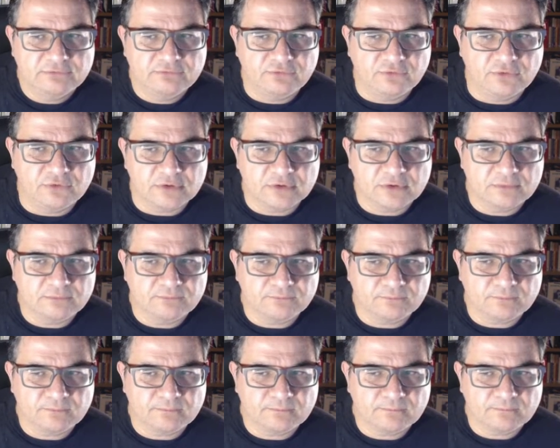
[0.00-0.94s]
for
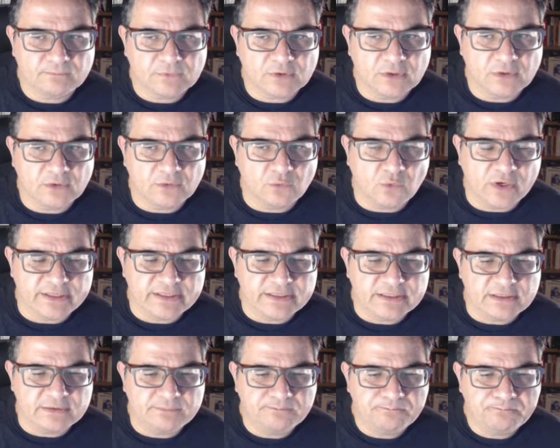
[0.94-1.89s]
Wang
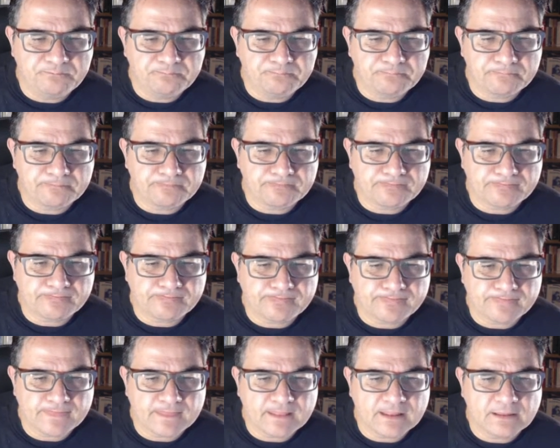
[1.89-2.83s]
Yi.
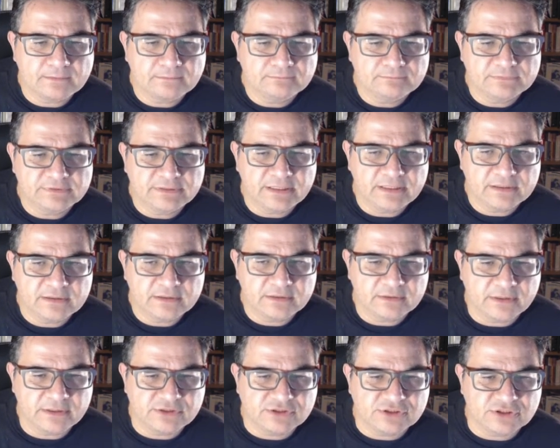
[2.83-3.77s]
Take
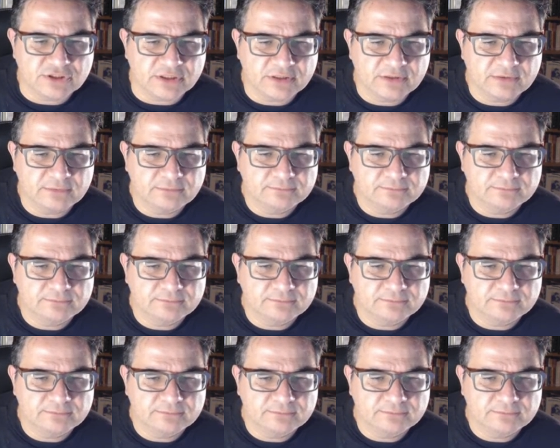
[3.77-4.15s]
and check.